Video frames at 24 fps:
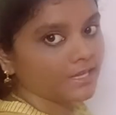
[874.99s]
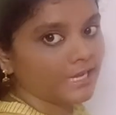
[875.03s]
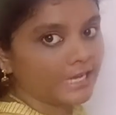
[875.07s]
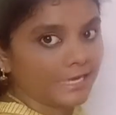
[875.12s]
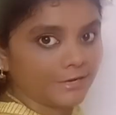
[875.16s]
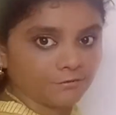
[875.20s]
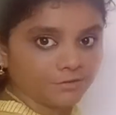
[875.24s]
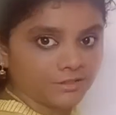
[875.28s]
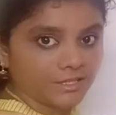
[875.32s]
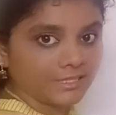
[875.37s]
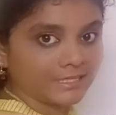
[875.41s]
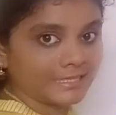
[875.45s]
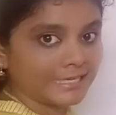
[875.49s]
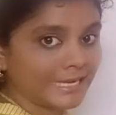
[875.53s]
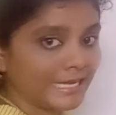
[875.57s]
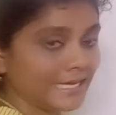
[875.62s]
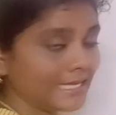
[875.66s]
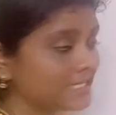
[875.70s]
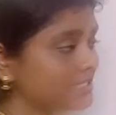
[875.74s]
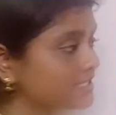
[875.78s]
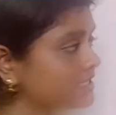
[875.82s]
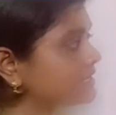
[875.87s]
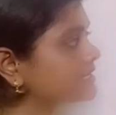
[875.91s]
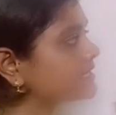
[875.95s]
If the
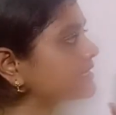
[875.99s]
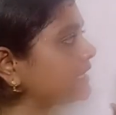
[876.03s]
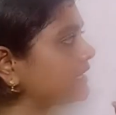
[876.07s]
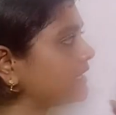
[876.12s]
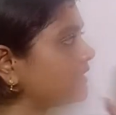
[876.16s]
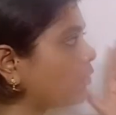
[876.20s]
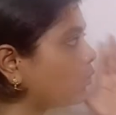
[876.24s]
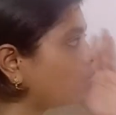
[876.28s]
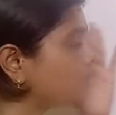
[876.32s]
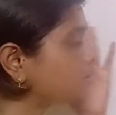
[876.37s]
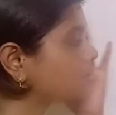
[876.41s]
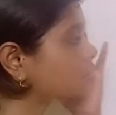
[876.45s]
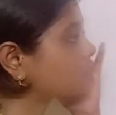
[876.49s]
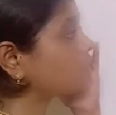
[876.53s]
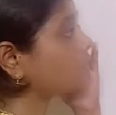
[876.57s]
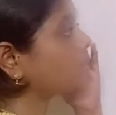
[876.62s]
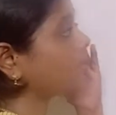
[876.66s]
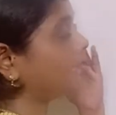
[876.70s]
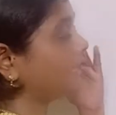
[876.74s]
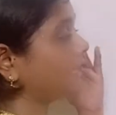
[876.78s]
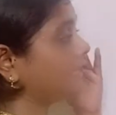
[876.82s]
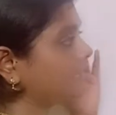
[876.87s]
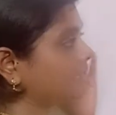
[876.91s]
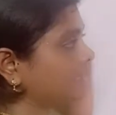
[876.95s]
range is also
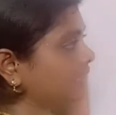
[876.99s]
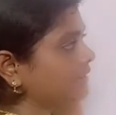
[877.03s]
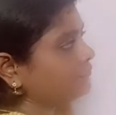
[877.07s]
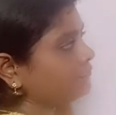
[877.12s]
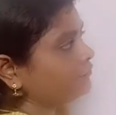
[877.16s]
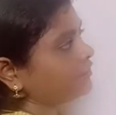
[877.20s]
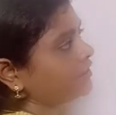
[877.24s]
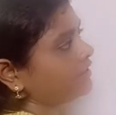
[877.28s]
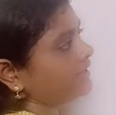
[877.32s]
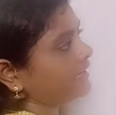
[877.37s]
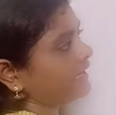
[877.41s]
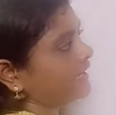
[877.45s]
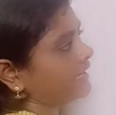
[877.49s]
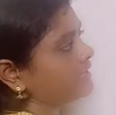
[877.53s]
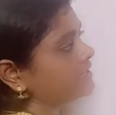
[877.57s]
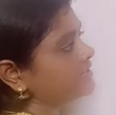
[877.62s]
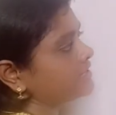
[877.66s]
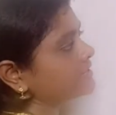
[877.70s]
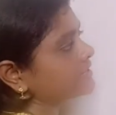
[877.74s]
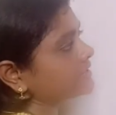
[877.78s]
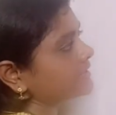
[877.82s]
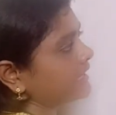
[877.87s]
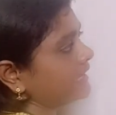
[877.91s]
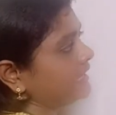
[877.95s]
if the range
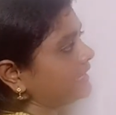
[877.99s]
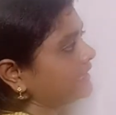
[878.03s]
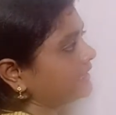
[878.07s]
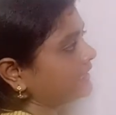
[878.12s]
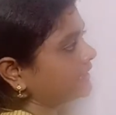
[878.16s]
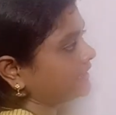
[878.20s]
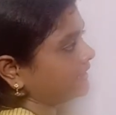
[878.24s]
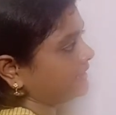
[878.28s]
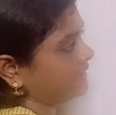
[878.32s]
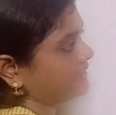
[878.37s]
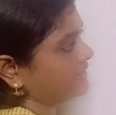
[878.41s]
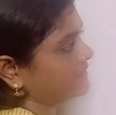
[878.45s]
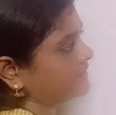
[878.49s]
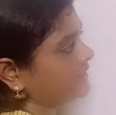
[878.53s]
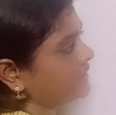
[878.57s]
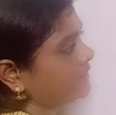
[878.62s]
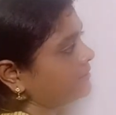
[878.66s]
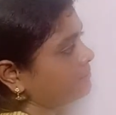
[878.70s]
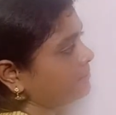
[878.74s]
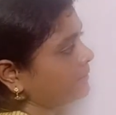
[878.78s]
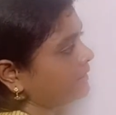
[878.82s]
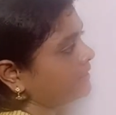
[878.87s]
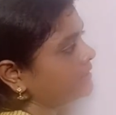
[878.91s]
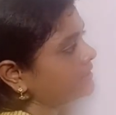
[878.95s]
is
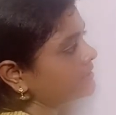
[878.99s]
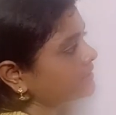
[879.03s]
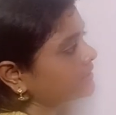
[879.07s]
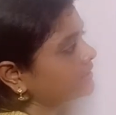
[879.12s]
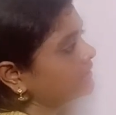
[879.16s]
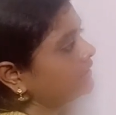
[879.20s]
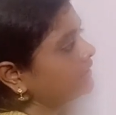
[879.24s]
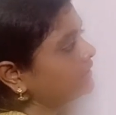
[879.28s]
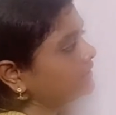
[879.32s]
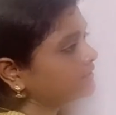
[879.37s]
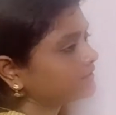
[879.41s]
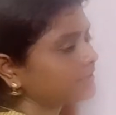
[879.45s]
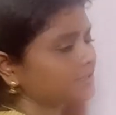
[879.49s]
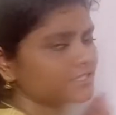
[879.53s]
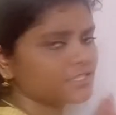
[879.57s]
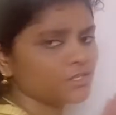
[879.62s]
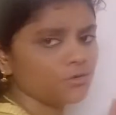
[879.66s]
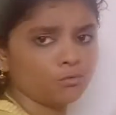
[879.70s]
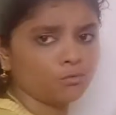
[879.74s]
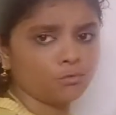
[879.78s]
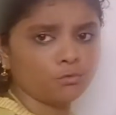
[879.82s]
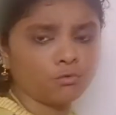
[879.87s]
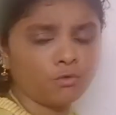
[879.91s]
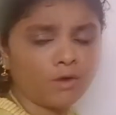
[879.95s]
increasing, means there is
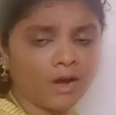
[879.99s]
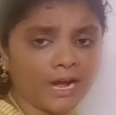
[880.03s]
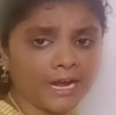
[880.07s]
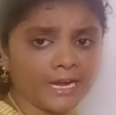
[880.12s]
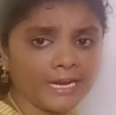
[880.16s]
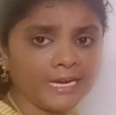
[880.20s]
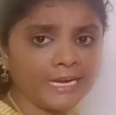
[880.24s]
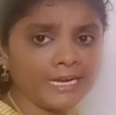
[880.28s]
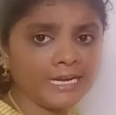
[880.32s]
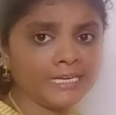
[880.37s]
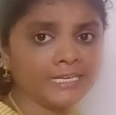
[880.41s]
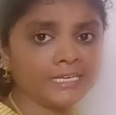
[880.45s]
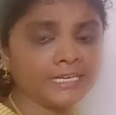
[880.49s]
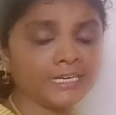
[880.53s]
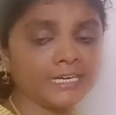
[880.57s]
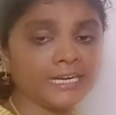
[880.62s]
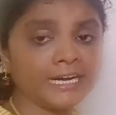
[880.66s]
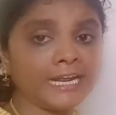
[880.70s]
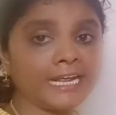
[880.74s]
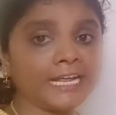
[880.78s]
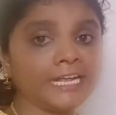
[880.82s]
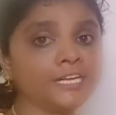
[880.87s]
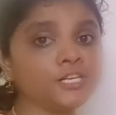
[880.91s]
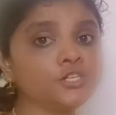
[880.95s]
a wide
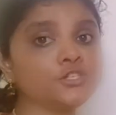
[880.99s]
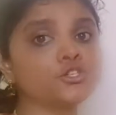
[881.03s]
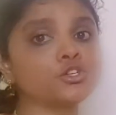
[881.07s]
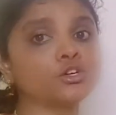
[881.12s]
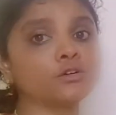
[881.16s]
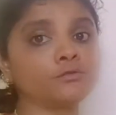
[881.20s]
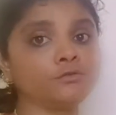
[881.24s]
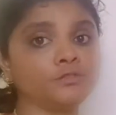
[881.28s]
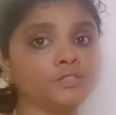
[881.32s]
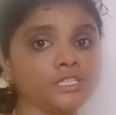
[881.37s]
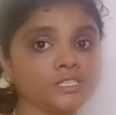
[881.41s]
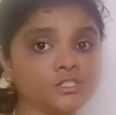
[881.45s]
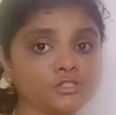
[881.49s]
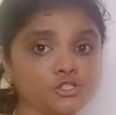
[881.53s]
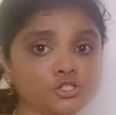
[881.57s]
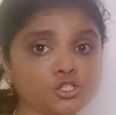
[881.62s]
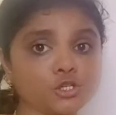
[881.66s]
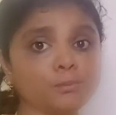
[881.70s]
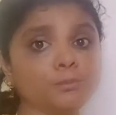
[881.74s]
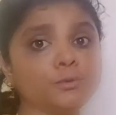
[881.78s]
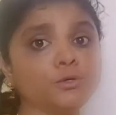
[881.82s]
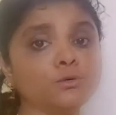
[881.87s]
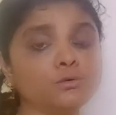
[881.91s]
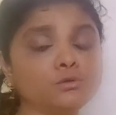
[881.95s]
range of
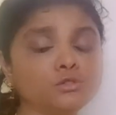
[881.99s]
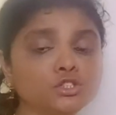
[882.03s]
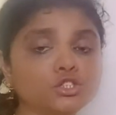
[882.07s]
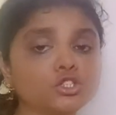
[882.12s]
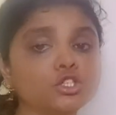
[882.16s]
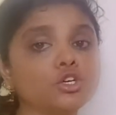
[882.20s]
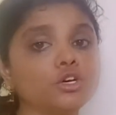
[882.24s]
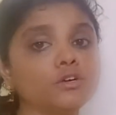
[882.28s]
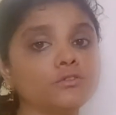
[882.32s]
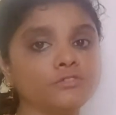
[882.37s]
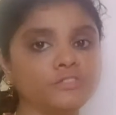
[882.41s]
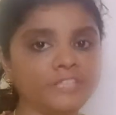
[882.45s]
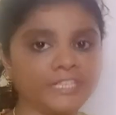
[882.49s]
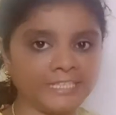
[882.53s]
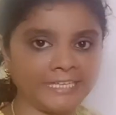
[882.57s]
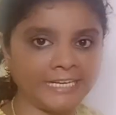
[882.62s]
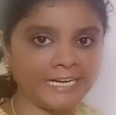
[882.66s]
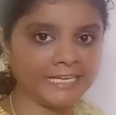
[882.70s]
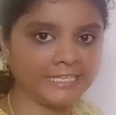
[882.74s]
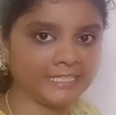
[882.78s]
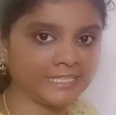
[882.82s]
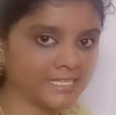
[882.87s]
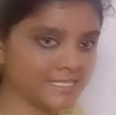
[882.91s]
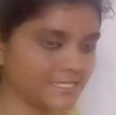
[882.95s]
distribution of the
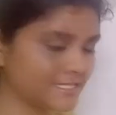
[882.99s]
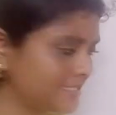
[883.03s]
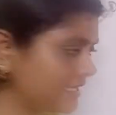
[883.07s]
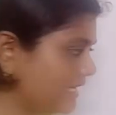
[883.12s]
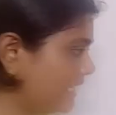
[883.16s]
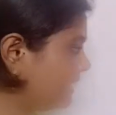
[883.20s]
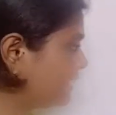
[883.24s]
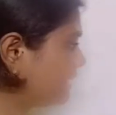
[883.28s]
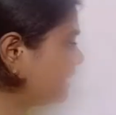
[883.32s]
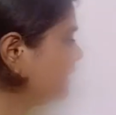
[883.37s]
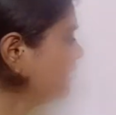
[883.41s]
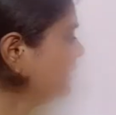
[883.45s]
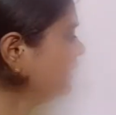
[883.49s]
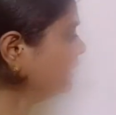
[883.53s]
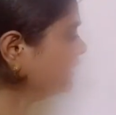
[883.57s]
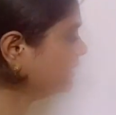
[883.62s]
data set.